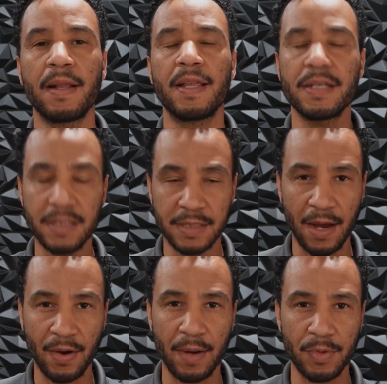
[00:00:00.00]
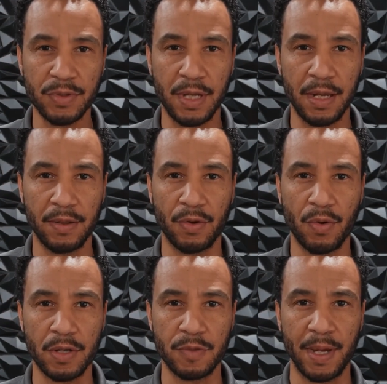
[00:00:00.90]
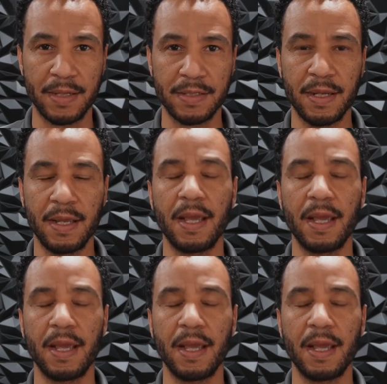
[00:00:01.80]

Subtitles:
This is how animals get in the crawl space.